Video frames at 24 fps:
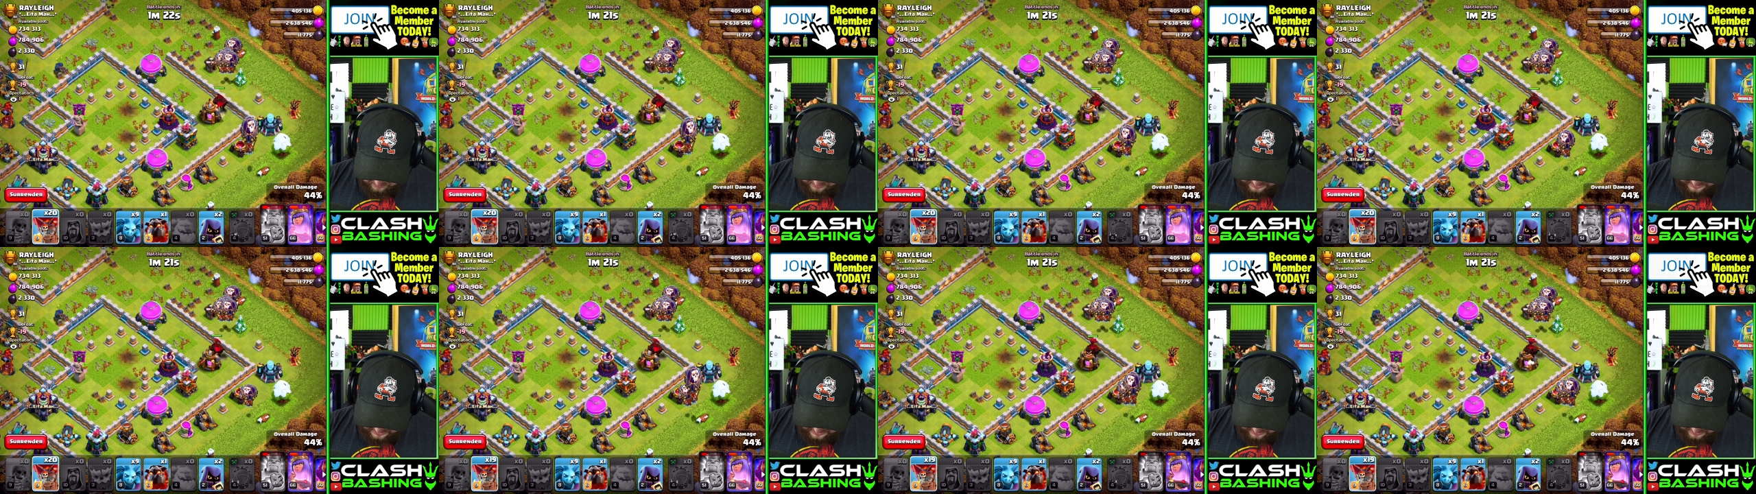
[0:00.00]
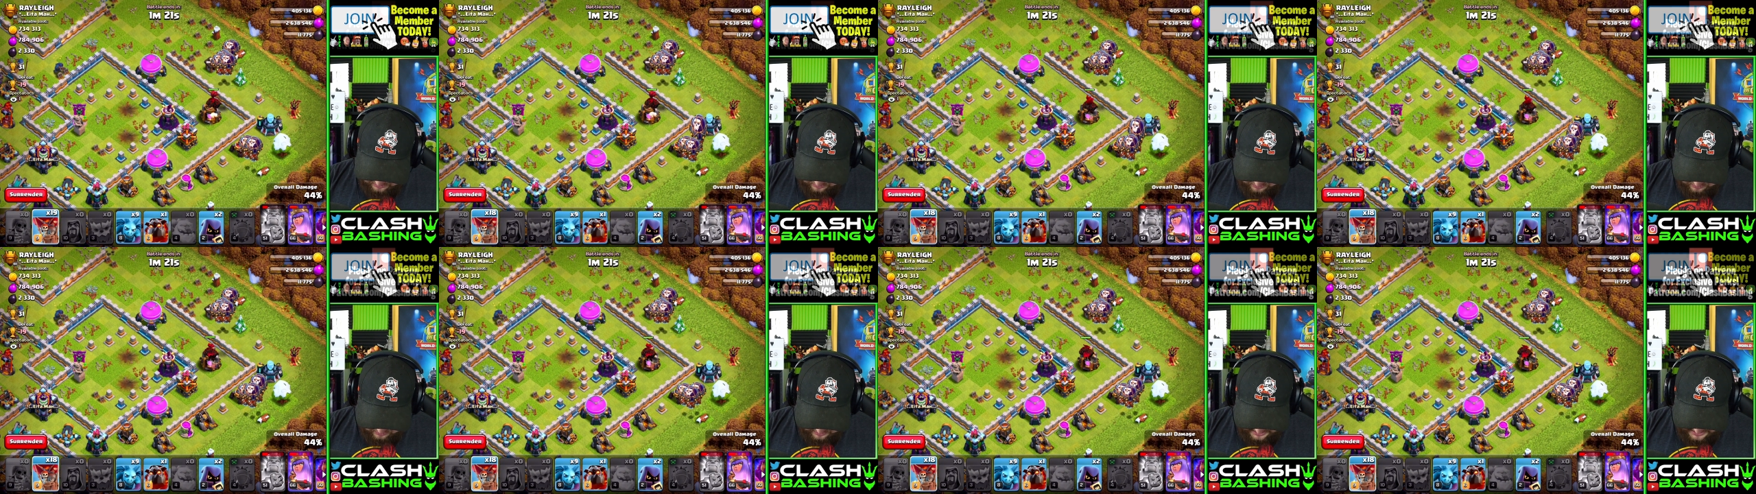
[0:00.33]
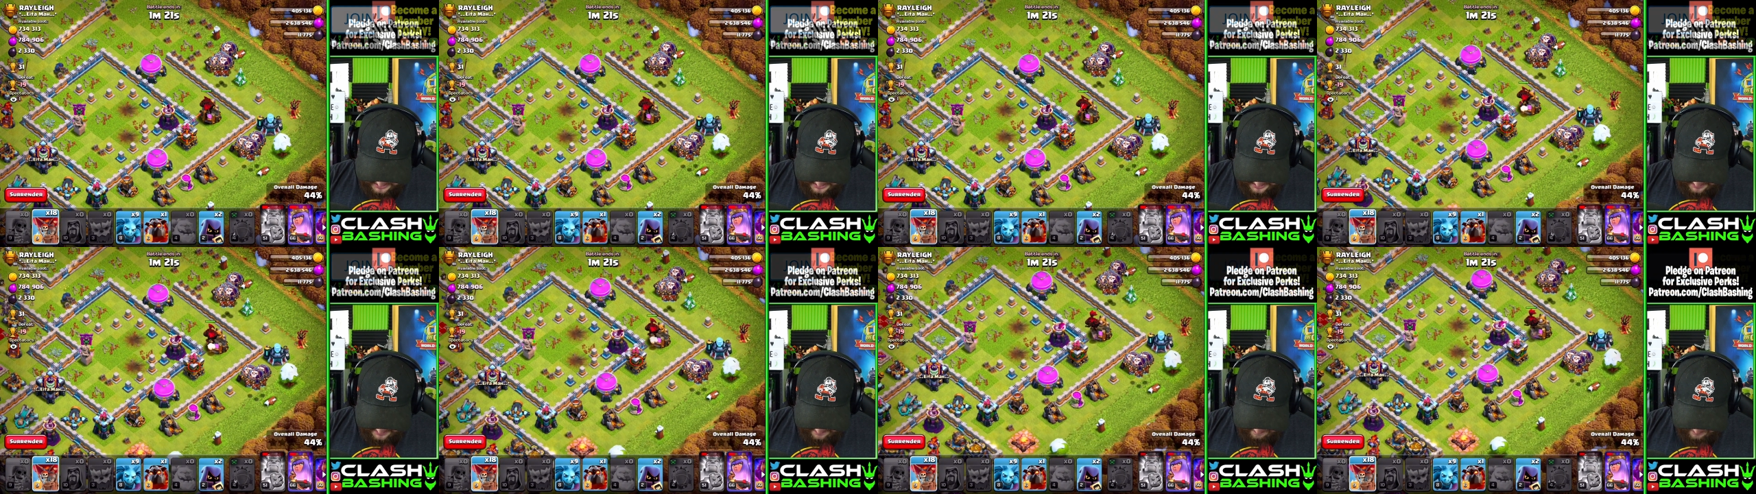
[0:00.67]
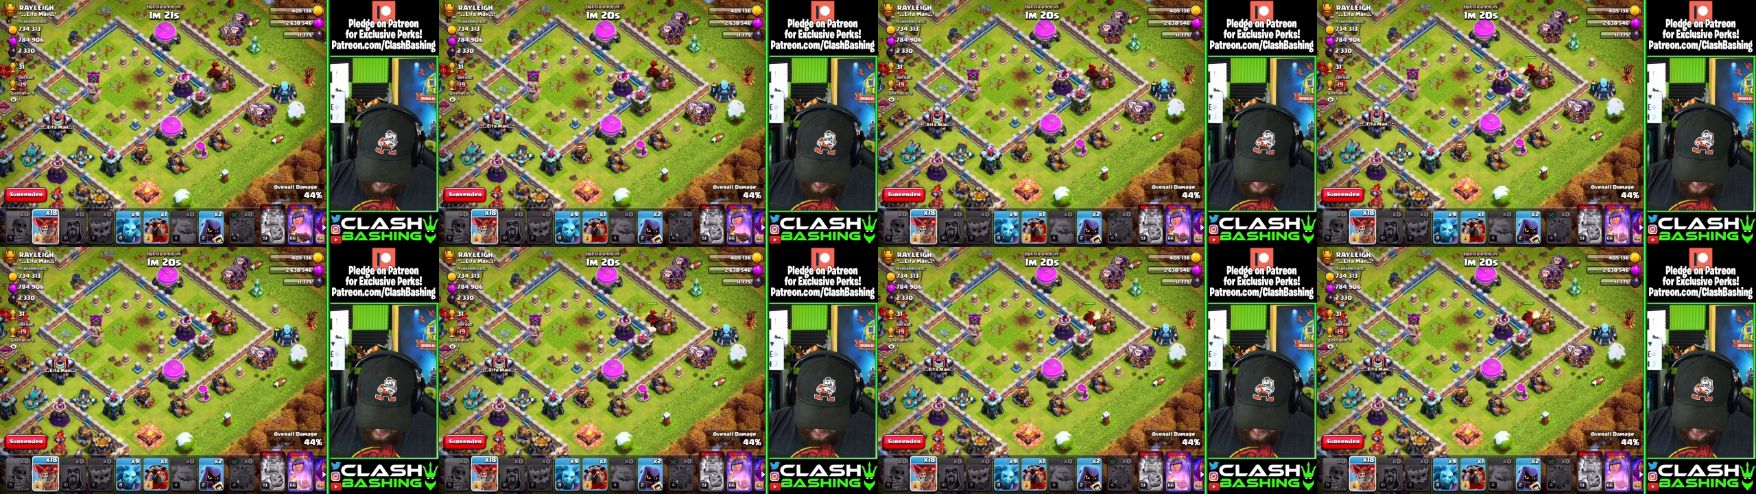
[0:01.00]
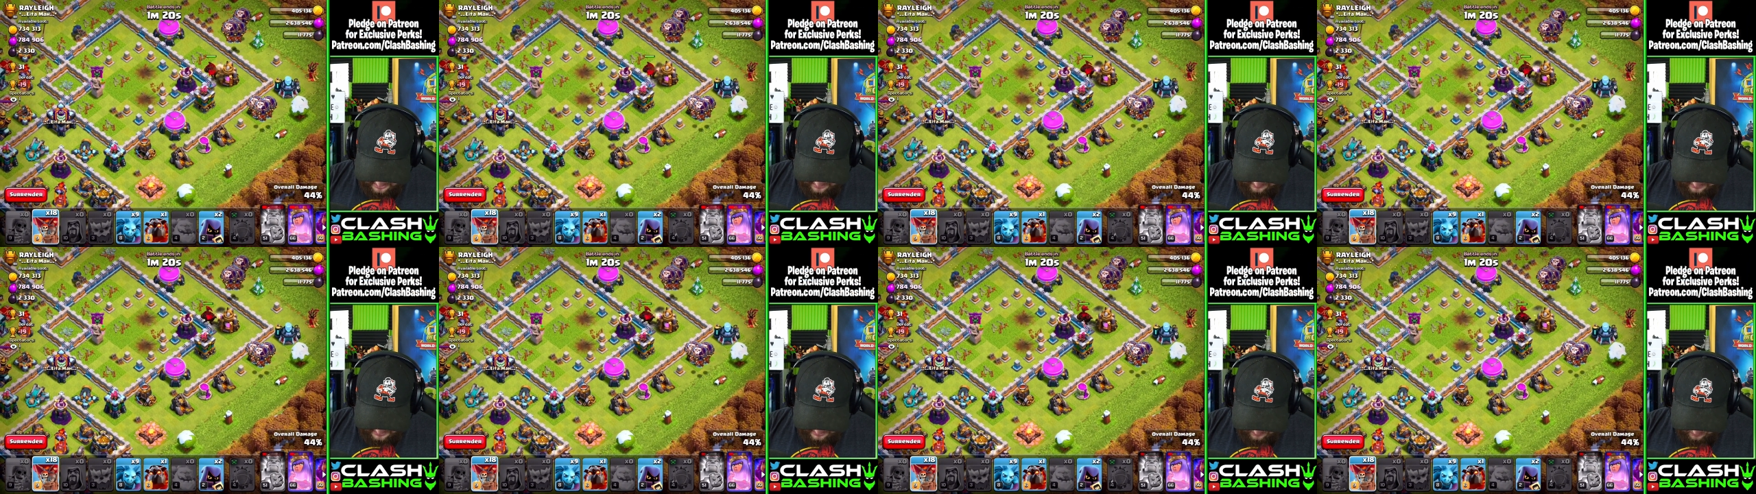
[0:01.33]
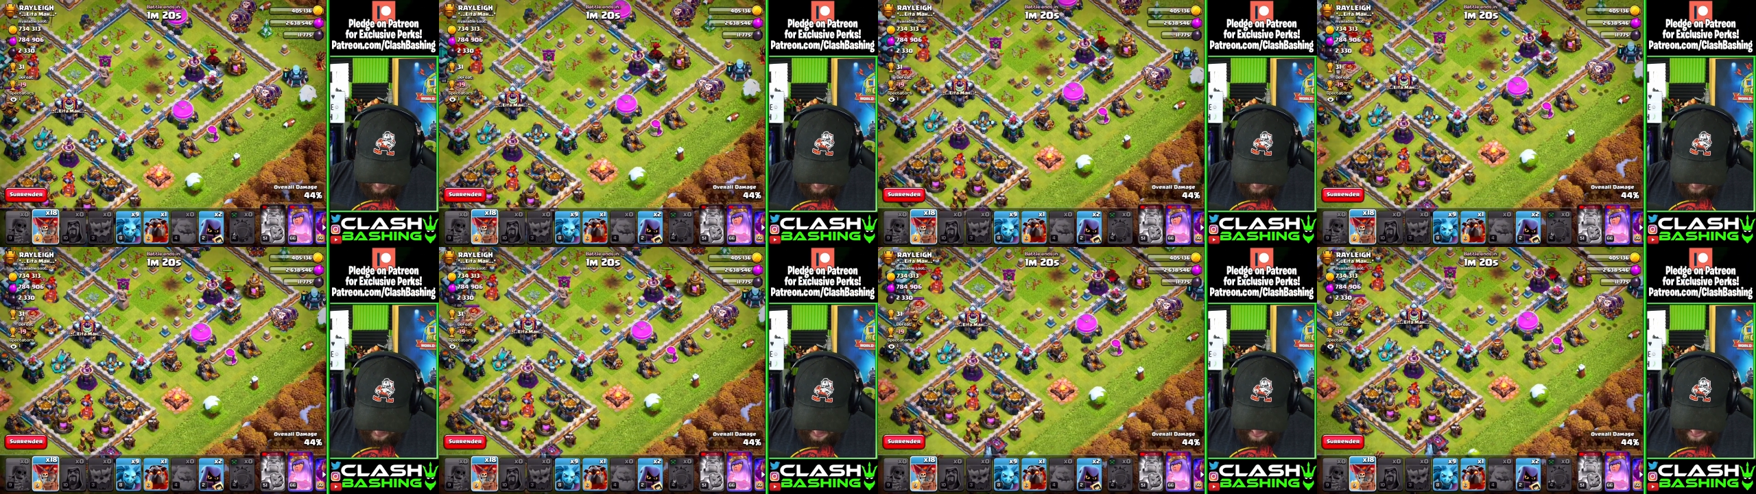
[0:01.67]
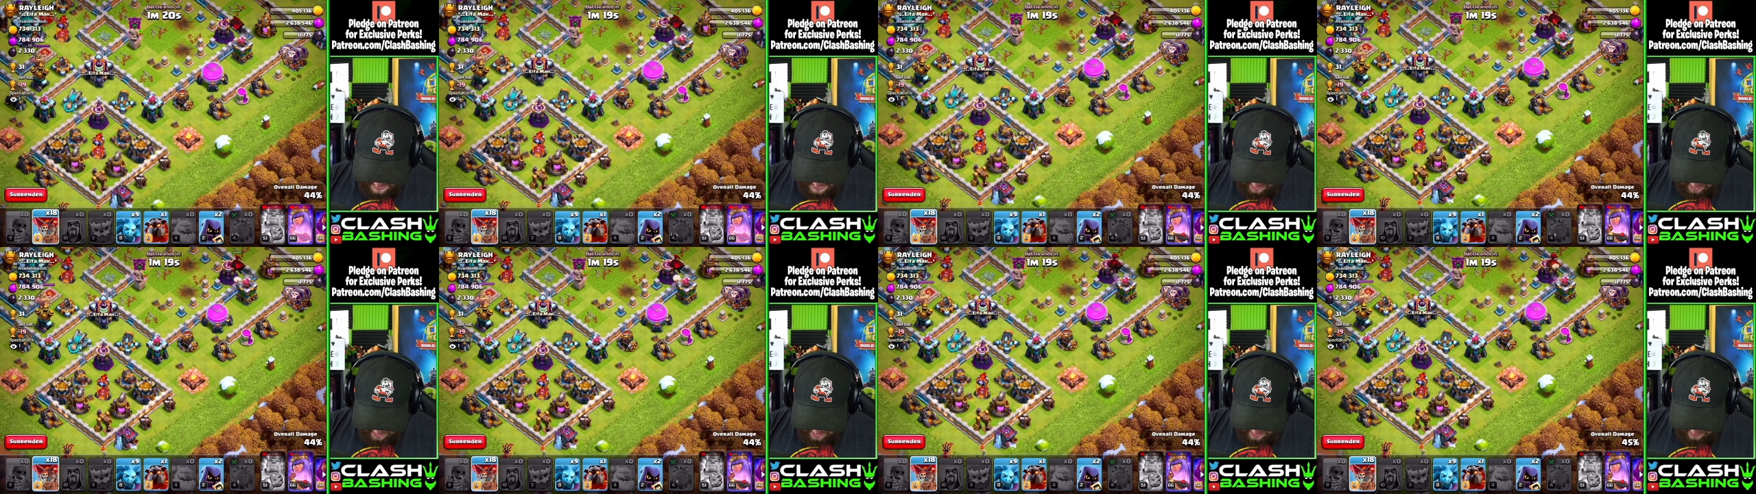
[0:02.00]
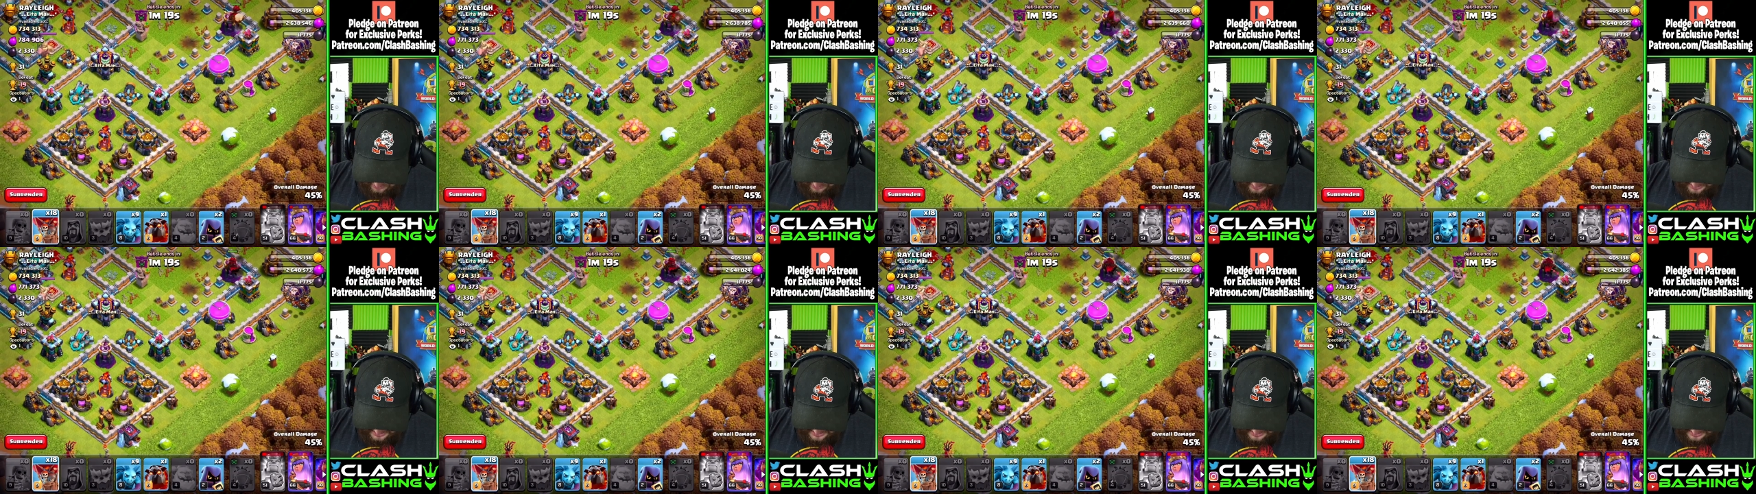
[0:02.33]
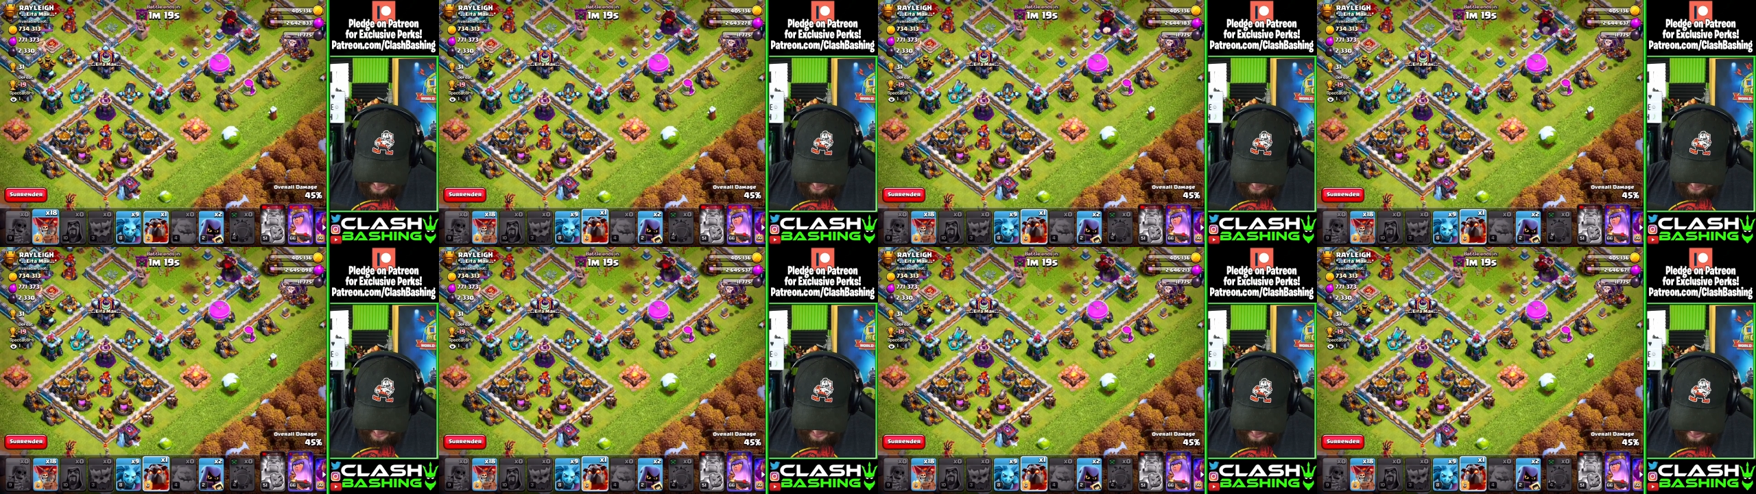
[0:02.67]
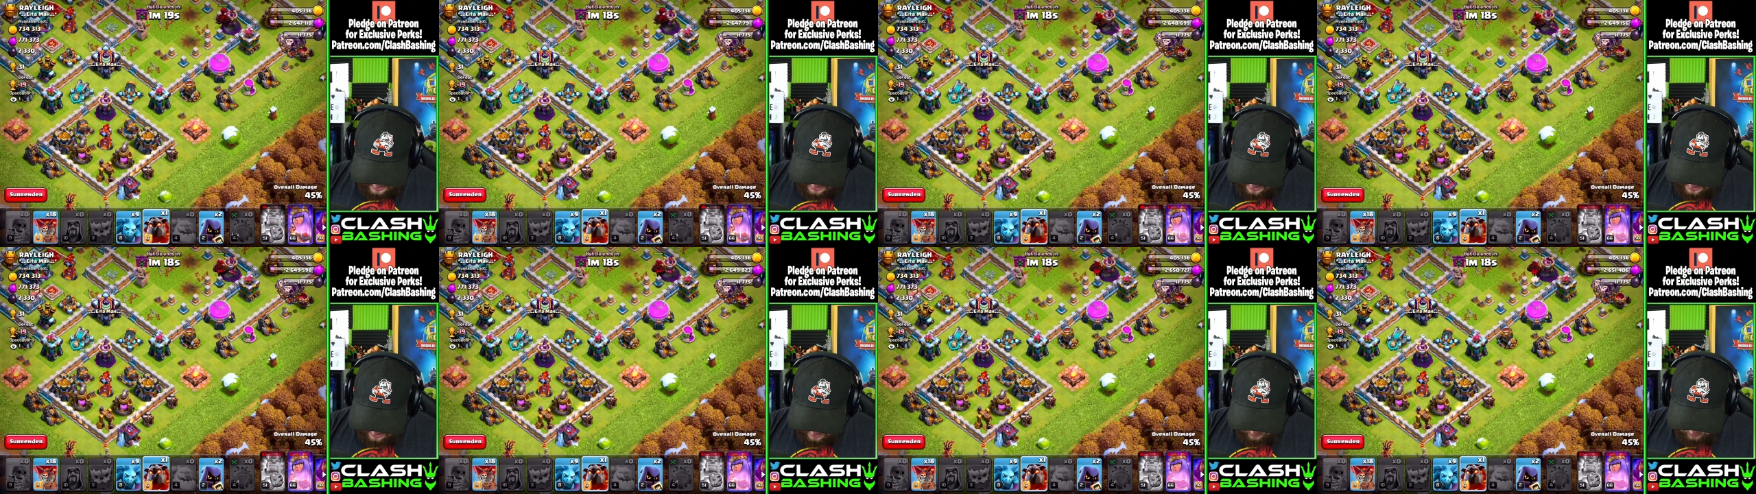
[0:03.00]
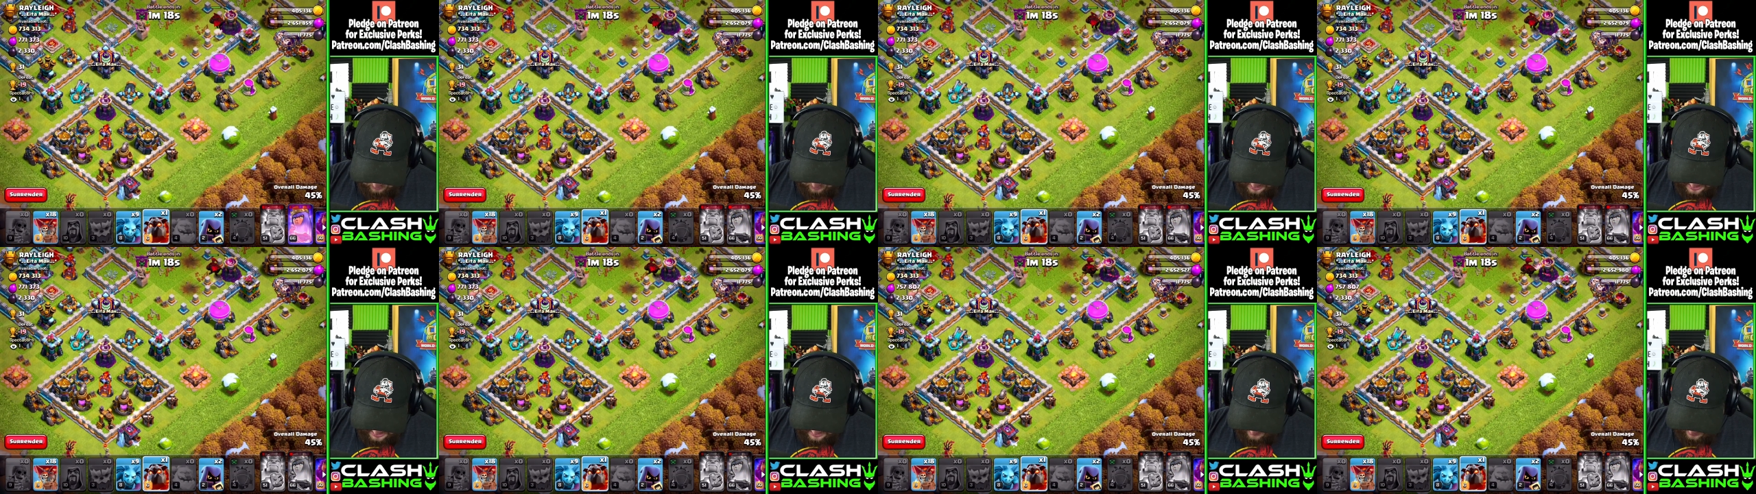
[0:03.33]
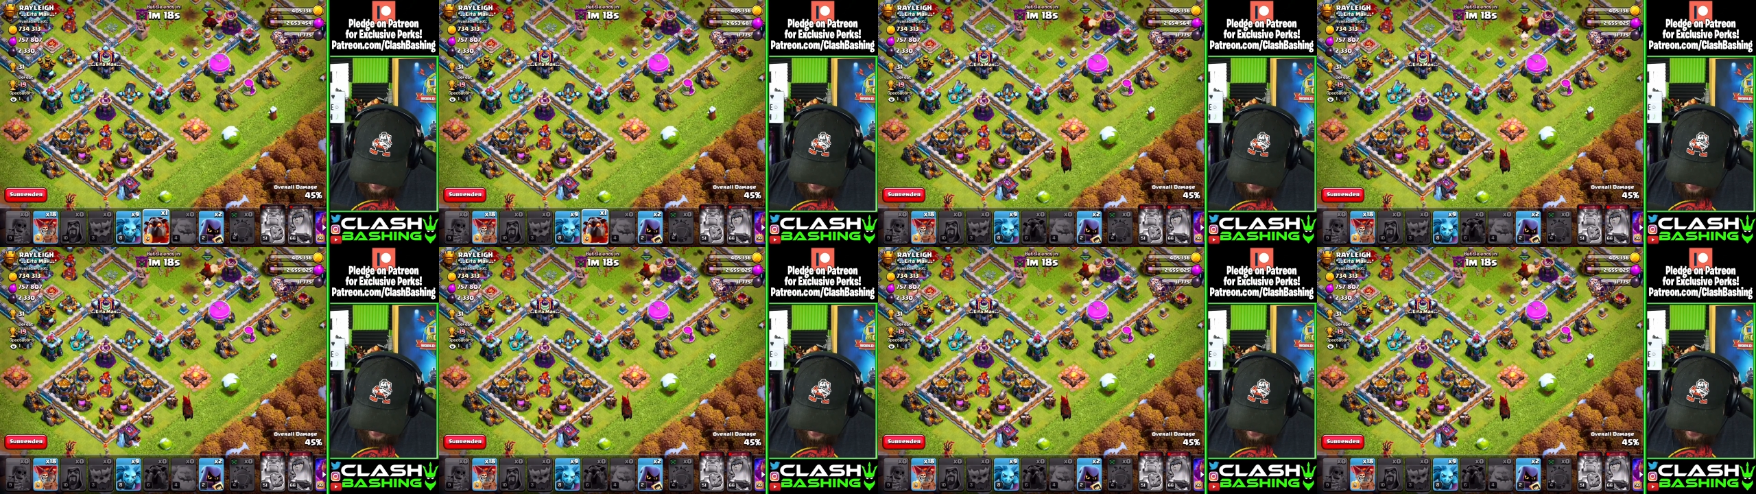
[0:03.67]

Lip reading: Nobody's mouth can be seen.